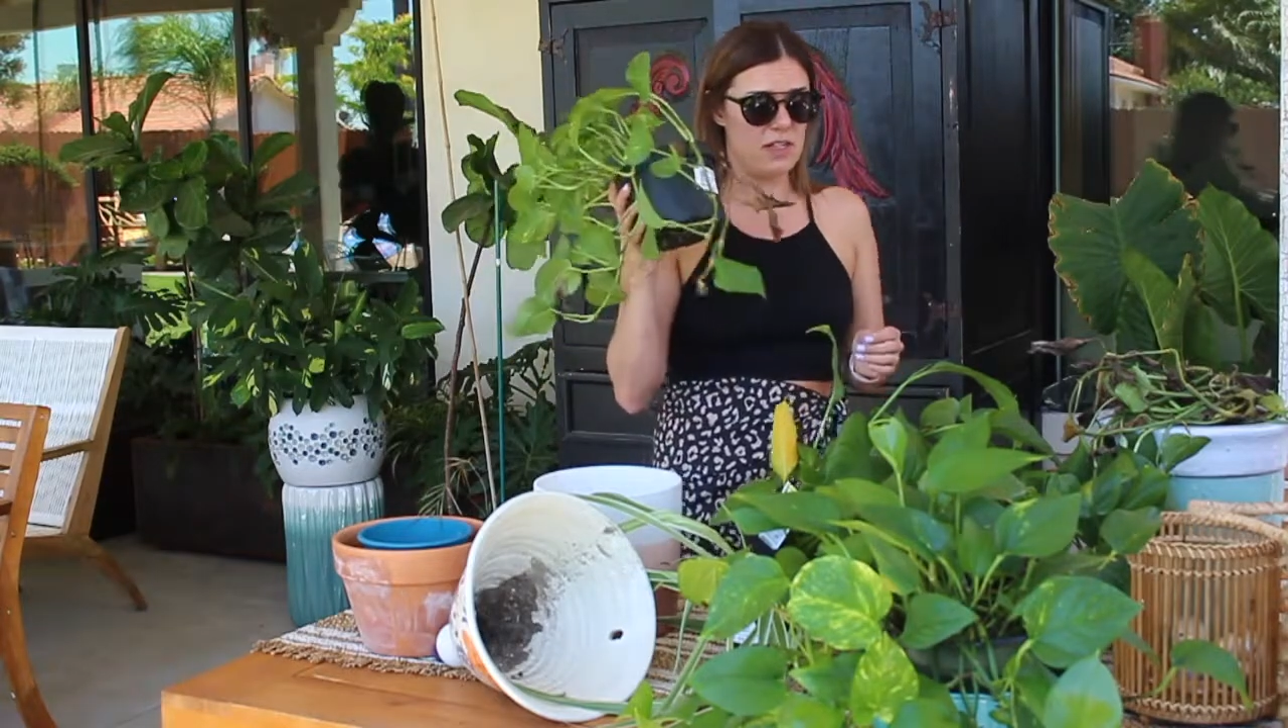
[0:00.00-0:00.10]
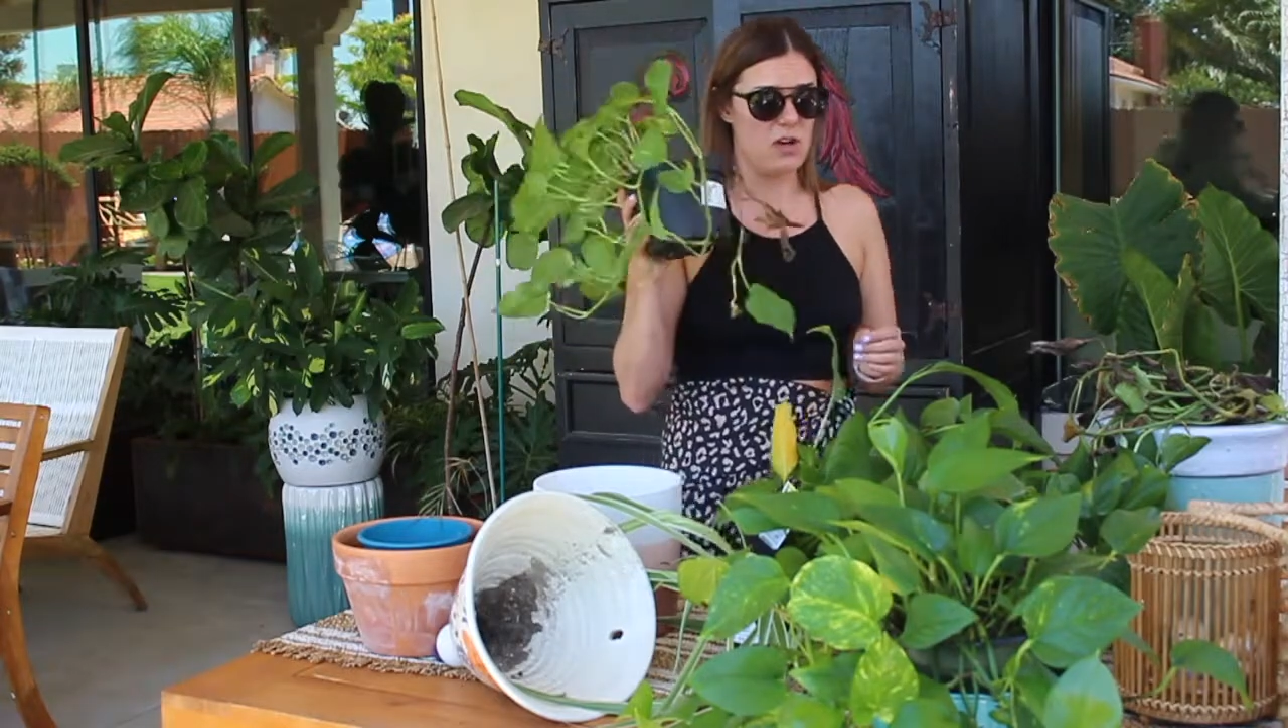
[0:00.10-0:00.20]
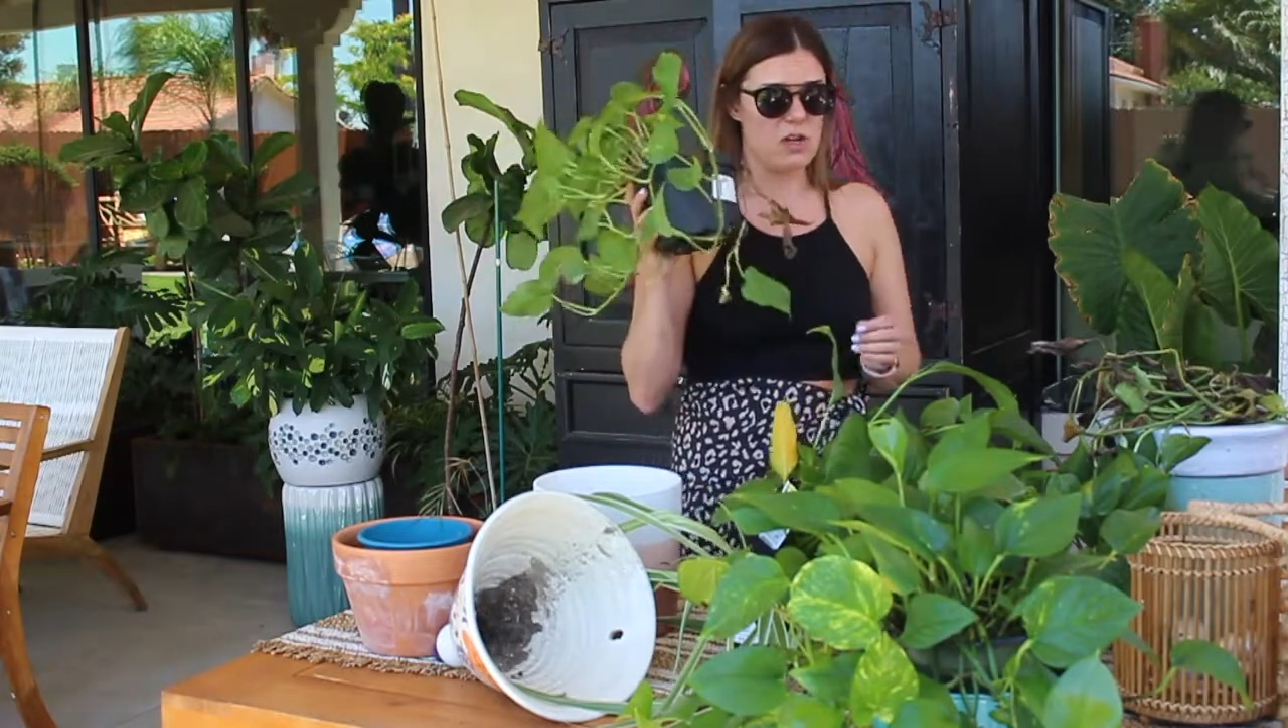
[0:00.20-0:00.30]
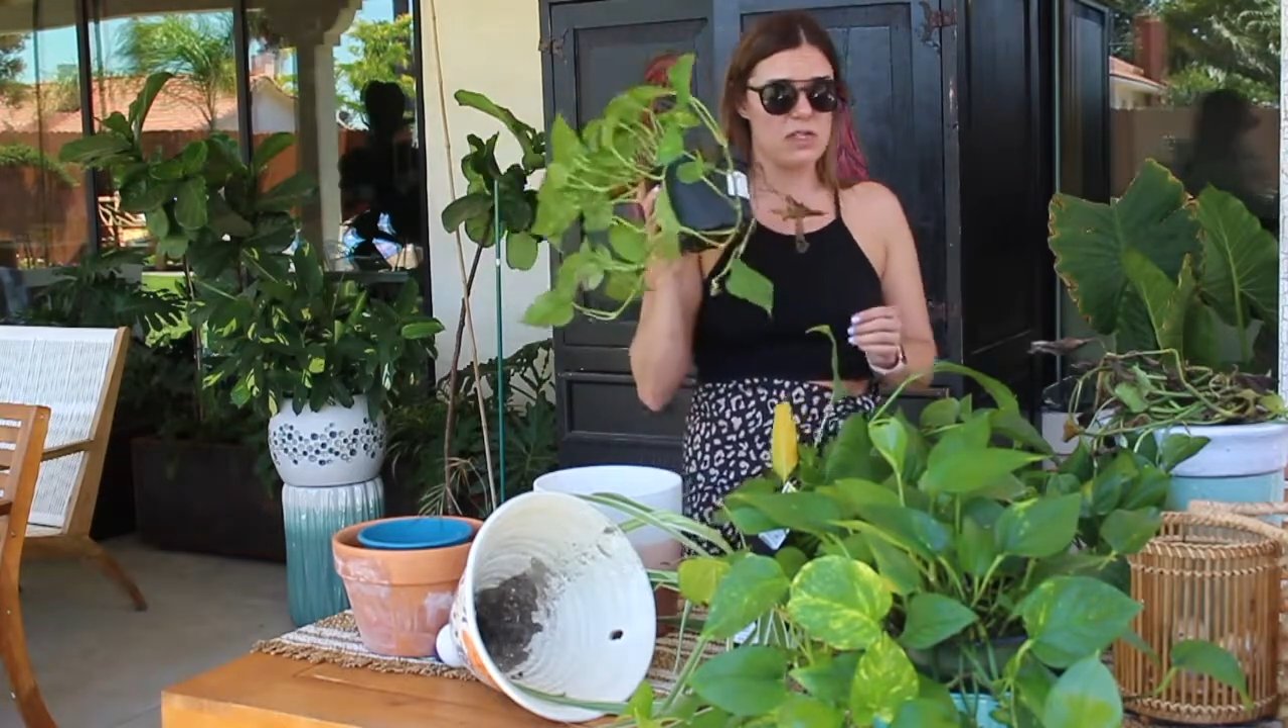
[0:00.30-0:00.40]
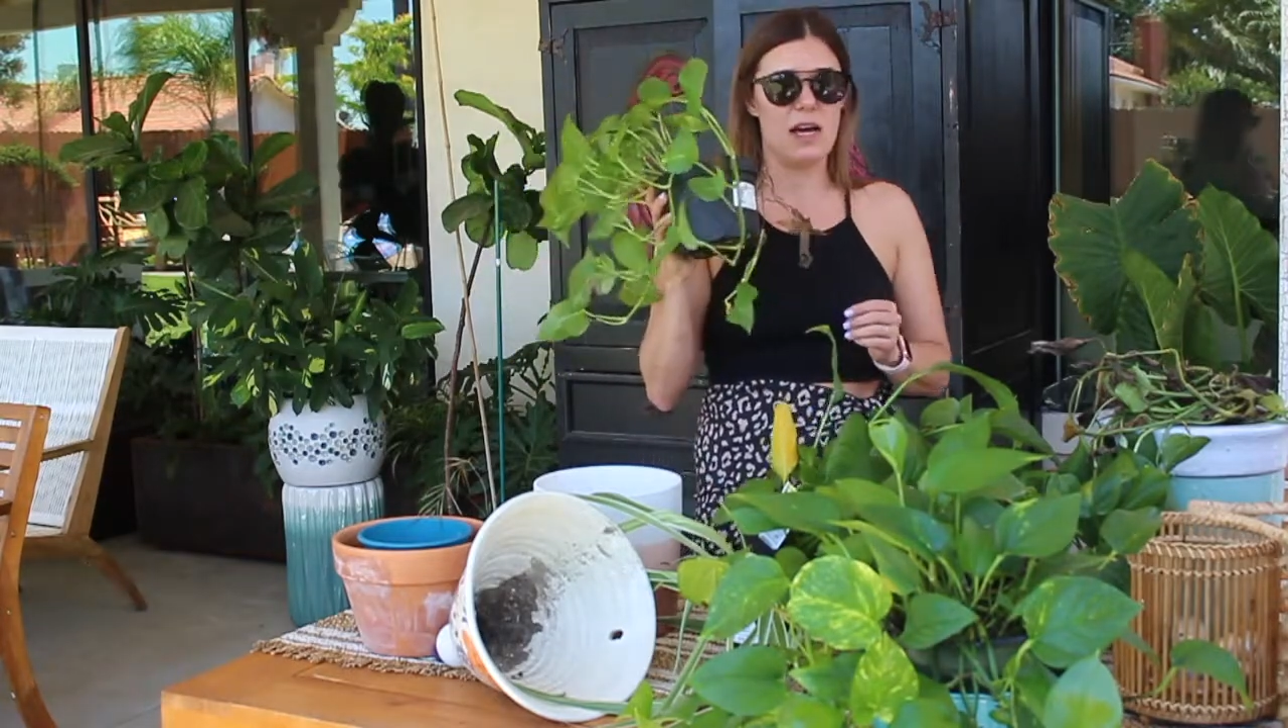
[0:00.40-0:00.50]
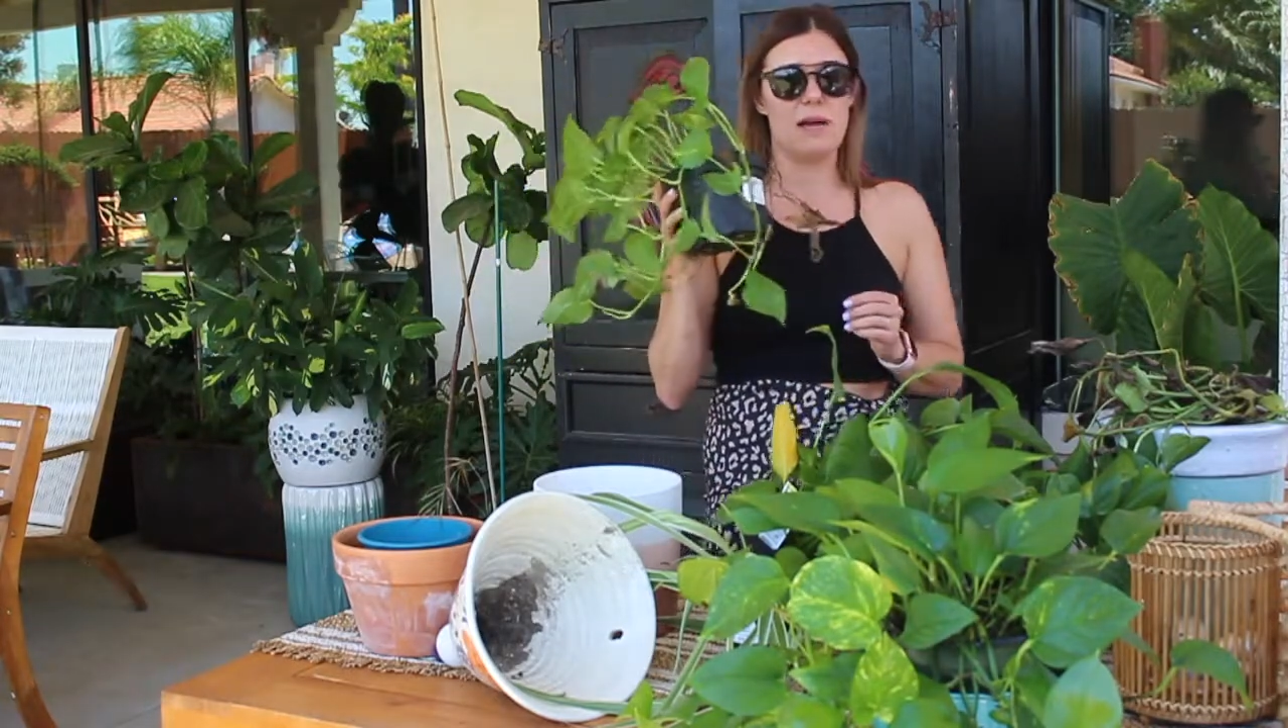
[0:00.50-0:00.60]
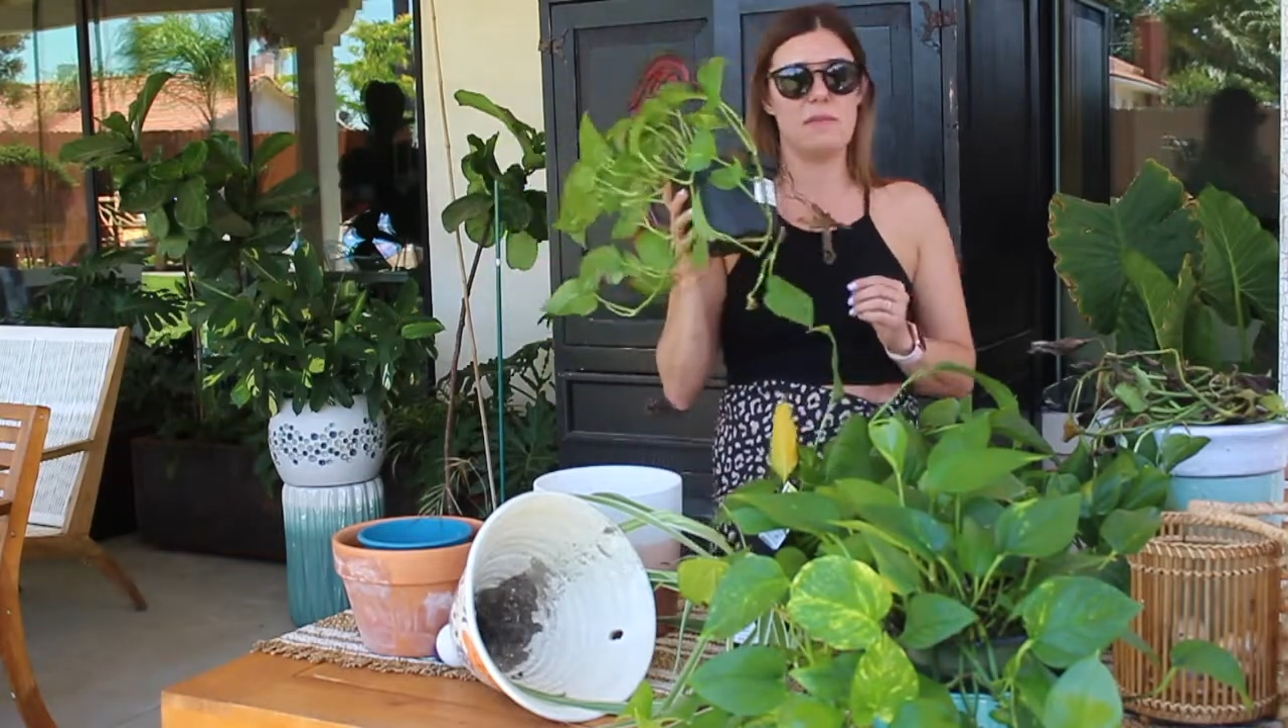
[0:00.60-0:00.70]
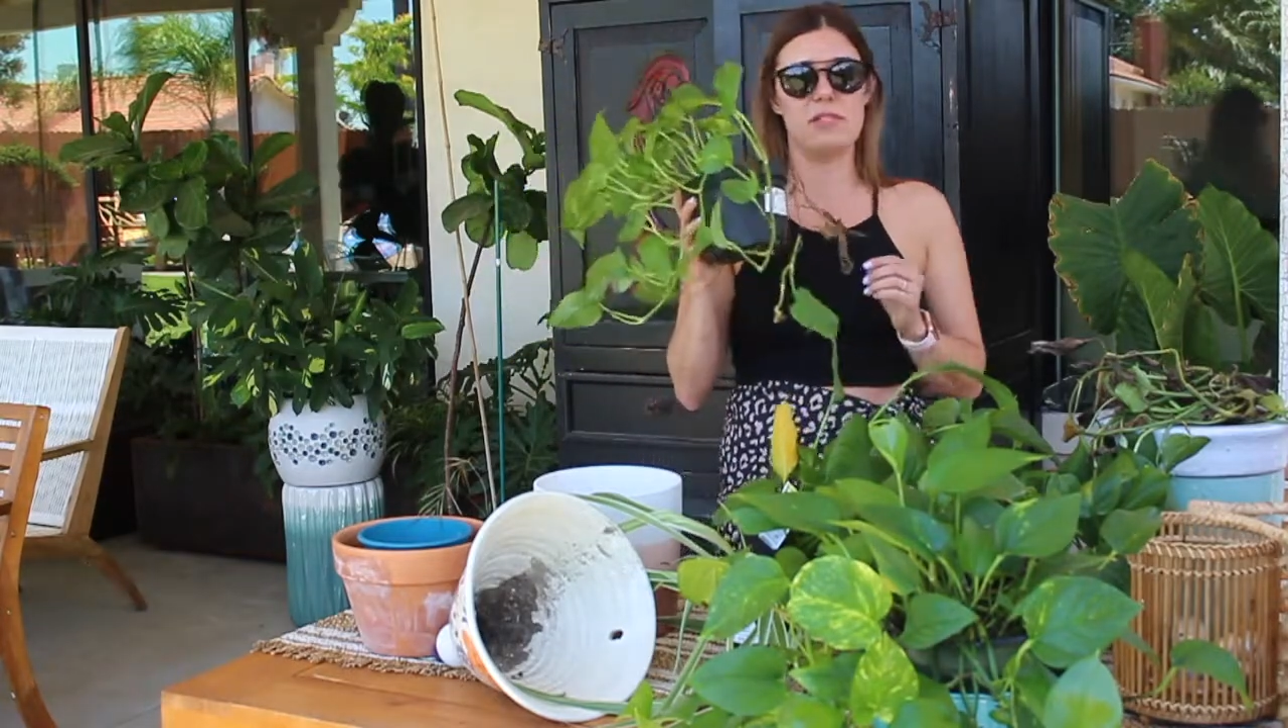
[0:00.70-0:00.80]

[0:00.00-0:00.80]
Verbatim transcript: long time.